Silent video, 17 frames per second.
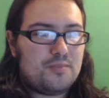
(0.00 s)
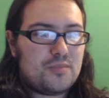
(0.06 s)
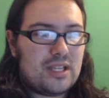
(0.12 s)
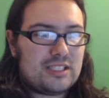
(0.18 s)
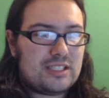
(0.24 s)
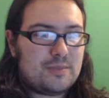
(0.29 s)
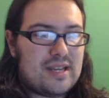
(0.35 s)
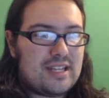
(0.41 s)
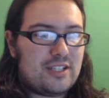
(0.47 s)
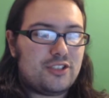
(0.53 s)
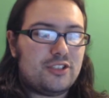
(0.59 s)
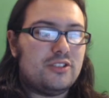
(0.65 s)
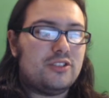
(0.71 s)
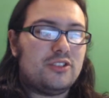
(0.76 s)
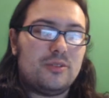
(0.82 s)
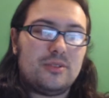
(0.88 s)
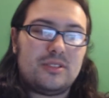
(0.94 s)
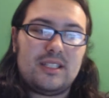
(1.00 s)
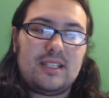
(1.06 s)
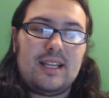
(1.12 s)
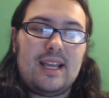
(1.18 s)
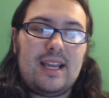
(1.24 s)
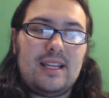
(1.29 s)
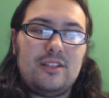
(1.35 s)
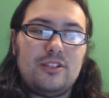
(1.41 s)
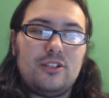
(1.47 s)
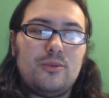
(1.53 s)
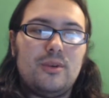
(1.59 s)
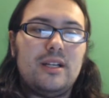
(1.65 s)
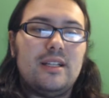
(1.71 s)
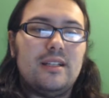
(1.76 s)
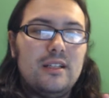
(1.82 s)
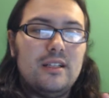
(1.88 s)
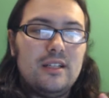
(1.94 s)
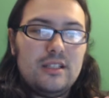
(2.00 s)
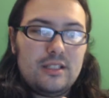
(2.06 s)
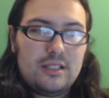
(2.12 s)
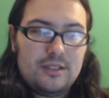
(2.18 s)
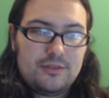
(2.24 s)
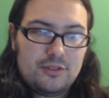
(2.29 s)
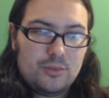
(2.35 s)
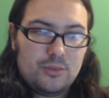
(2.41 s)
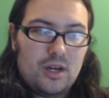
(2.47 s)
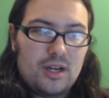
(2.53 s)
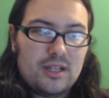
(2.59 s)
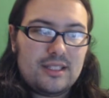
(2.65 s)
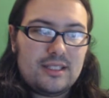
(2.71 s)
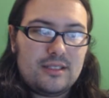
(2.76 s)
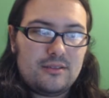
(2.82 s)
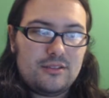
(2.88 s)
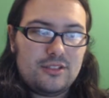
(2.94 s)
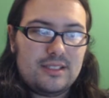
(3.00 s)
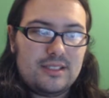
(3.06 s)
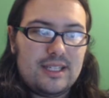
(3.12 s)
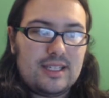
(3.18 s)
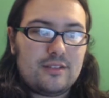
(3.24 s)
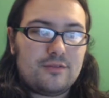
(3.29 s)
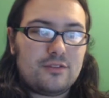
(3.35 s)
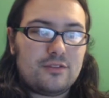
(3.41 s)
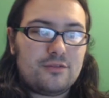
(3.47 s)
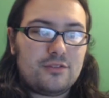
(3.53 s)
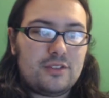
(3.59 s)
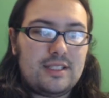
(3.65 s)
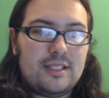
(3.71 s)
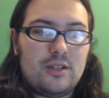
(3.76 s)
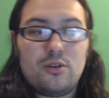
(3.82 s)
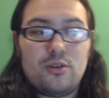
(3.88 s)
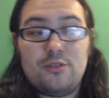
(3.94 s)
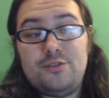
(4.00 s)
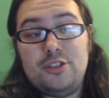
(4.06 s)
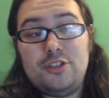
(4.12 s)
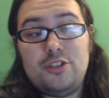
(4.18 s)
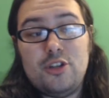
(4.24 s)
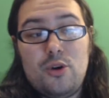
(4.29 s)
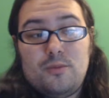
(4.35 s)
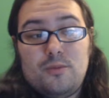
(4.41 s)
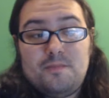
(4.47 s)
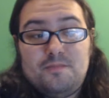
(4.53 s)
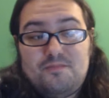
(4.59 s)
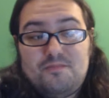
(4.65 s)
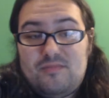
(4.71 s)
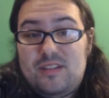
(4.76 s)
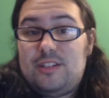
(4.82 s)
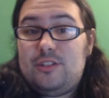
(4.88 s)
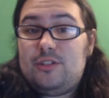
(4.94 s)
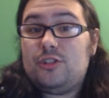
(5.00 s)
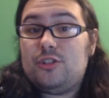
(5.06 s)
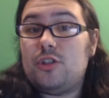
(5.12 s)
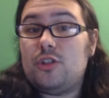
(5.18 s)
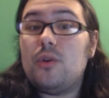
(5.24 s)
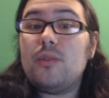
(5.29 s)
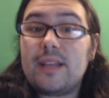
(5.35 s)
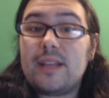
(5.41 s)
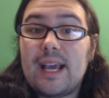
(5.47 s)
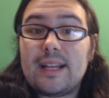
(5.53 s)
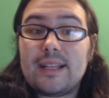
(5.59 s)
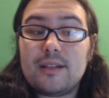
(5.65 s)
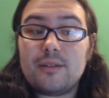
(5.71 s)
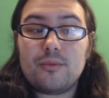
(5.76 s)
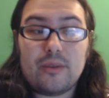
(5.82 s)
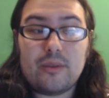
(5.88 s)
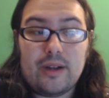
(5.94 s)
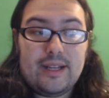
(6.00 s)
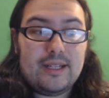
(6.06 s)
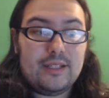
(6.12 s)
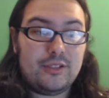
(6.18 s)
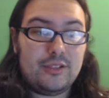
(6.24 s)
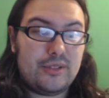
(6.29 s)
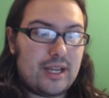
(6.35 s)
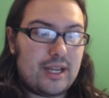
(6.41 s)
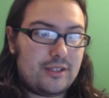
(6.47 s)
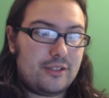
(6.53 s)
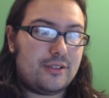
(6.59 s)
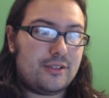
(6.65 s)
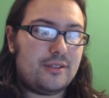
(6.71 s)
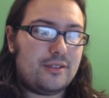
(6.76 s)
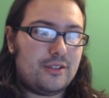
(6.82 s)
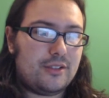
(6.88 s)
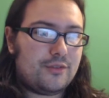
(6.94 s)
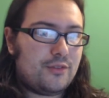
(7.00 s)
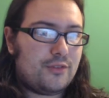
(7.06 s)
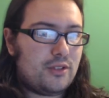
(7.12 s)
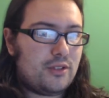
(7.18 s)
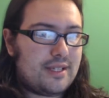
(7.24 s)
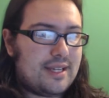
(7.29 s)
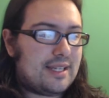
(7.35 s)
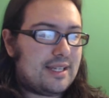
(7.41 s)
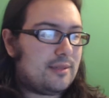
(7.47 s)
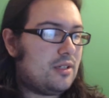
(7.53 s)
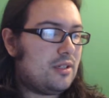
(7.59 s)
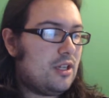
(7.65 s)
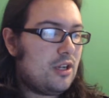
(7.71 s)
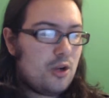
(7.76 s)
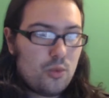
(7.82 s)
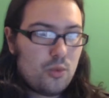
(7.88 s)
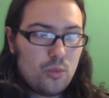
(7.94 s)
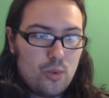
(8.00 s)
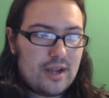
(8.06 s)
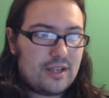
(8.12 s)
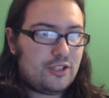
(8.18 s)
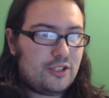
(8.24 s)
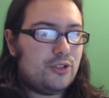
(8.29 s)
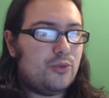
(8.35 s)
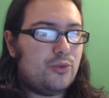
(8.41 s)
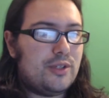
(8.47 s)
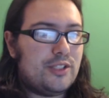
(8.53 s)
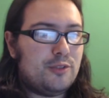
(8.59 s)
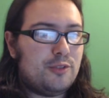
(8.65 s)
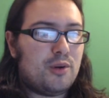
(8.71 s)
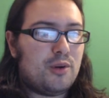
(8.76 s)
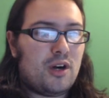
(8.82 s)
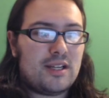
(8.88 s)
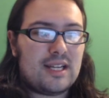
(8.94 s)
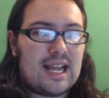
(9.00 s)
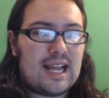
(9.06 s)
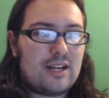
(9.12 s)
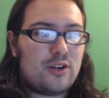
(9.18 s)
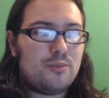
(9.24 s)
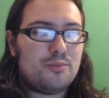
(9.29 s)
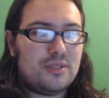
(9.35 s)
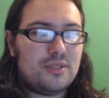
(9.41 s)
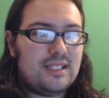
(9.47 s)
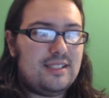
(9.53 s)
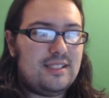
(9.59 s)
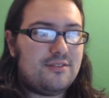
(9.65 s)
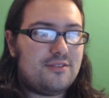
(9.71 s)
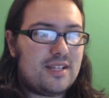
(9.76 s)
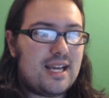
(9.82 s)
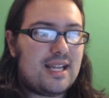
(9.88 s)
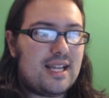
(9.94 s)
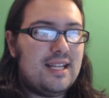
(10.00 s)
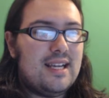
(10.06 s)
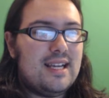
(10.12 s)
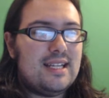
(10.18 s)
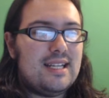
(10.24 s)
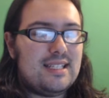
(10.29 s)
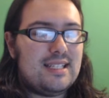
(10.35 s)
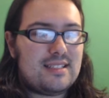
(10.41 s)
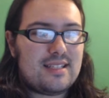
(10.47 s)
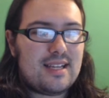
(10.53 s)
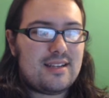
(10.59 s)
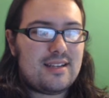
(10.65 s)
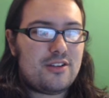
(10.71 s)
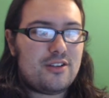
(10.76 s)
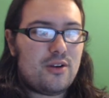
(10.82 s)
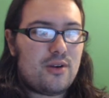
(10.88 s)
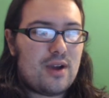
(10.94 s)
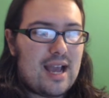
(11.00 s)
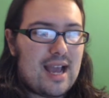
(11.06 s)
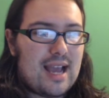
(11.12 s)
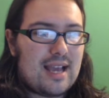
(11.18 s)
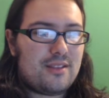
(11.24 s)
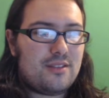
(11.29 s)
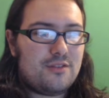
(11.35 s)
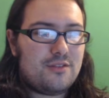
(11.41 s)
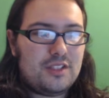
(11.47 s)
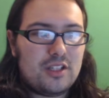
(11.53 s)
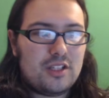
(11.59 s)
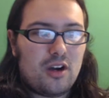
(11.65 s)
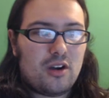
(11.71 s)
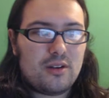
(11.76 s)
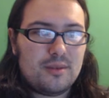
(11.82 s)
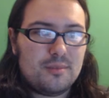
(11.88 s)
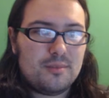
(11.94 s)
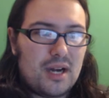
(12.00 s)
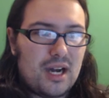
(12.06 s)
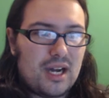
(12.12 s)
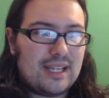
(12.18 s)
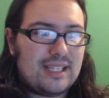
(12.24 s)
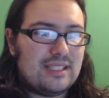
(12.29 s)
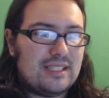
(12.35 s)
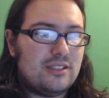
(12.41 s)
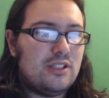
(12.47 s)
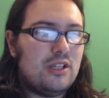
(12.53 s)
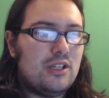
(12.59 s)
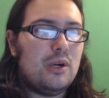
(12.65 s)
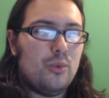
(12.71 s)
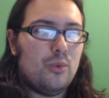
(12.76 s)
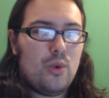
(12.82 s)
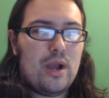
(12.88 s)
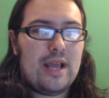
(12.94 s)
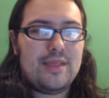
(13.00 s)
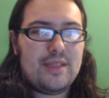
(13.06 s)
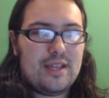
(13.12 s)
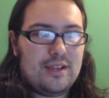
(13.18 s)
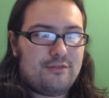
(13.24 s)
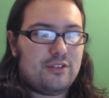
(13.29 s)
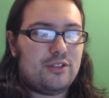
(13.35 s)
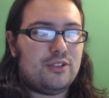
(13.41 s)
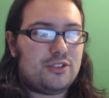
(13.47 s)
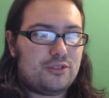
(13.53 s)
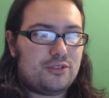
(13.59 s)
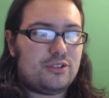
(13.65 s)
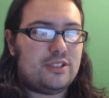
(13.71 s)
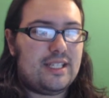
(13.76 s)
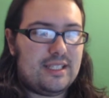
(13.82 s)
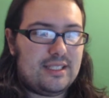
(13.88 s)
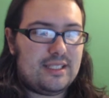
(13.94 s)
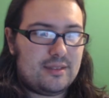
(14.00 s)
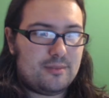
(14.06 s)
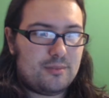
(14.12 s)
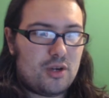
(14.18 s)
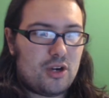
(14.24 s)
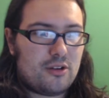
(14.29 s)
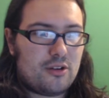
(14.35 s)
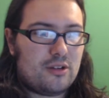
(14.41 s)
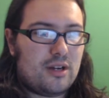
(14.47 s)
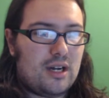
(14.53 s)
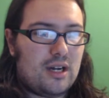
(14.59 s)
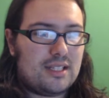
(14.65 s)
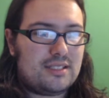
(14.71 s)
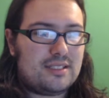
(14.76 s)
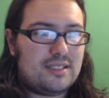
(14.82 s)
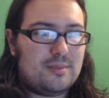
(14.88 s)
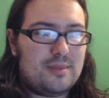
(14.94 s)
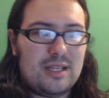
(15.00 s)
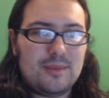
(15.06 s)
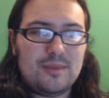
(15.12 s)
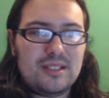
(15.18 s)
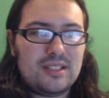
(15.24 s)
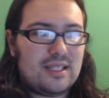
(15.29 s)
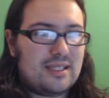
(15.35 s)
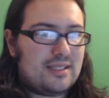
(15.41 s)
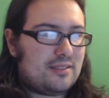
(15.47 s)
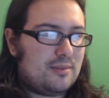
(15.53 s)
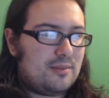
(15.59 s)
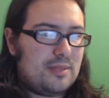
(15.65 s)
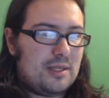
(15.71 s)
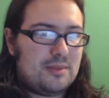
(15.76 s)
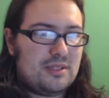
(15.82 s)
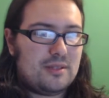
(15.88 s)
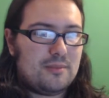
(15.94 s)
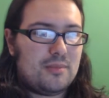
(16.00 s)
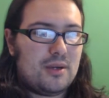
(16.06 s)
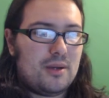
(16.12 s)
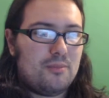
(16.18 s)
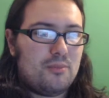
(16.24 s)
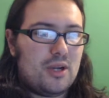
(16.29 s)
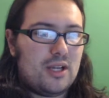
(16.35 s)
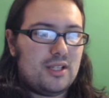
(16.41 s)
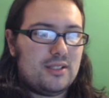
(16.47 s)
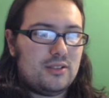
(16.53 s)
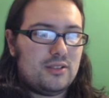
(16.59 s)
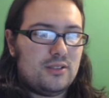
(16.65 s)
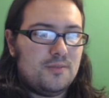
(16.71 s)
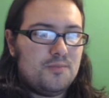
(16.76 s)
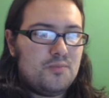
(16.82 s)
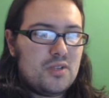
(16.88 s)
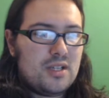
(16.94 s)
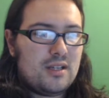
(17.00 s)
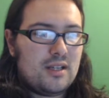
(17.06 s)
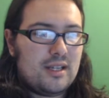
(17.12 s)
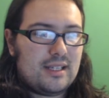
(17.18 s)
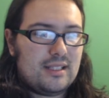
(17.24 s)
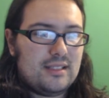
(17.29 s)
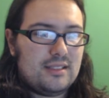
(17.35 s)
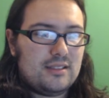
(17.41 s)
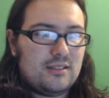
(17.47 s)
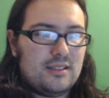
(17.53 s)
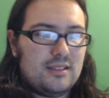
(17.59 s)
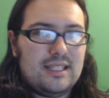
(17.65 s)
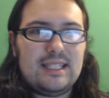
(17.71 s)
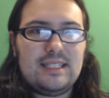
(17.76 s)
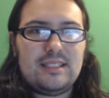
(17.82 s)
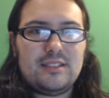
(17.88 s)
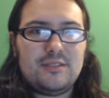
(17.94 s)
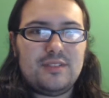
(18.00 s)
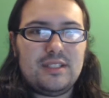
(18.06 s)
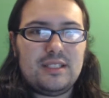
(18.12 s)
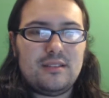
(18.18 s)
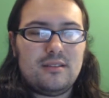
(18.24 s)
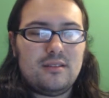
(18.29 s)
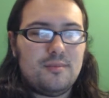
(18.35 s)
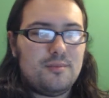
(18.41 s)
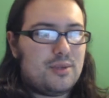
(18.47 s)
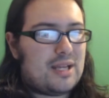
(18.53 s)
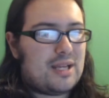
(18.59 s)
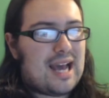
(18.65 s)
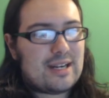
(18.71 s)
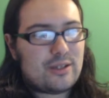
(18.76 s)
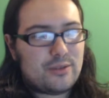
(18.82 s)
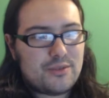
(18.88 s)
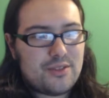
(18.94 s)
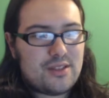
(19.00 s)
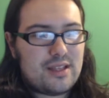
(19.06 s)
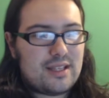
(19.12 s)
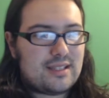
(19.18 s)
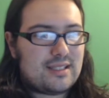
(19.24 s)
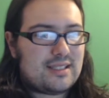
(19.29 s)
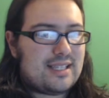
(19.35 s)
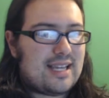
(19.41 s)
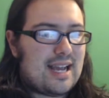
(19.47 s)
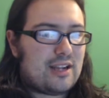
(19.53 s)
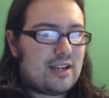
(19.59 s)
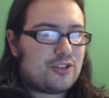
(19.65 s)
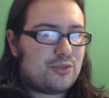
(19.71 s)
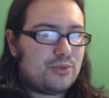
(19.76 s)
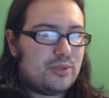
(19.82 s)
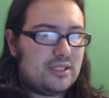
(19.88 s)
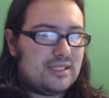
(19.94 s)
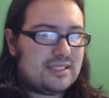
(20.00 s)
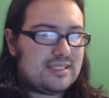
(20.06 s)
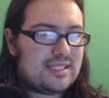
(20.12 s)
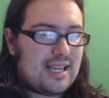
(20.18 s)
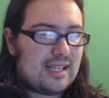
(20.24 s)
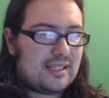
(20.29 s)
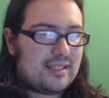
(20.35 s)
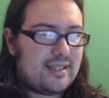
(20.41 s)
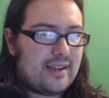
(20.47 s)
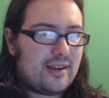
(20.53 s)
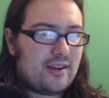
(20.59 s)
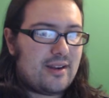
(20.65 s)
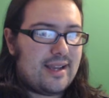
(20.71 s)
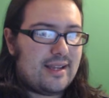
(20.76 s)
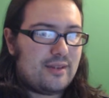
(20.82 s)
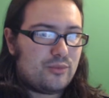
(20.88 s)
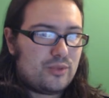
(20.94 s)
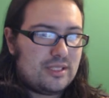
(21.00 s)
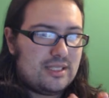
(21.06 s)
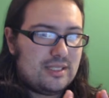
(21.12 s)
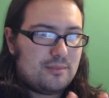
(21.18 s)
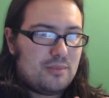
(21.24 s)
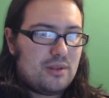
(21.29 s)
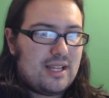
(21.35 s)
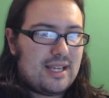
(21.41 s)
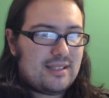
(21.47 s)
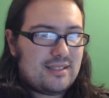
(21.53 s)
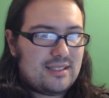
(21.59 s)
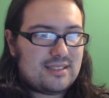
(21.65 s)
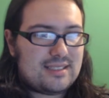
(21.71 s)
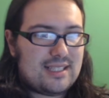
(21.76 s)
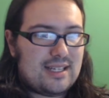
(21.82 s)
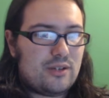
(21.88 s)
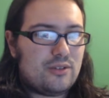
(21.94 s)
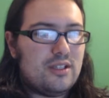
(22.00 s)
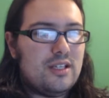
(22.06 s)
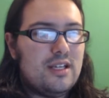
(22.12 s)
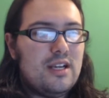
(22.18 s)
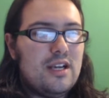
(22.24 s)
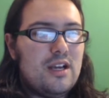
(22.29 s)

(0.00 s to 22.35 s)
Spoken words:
expansion. So it's like, hey, you know what? If you want it, you can get it for free, or if you don't, then you just don't get it, right? And you got your full game when you bought it. I don't believe that Nintendo had the VR in mind when they first created Mario Odyssey. Maybe a little hint of it, but I don't think that they actually sat there and really planned this out.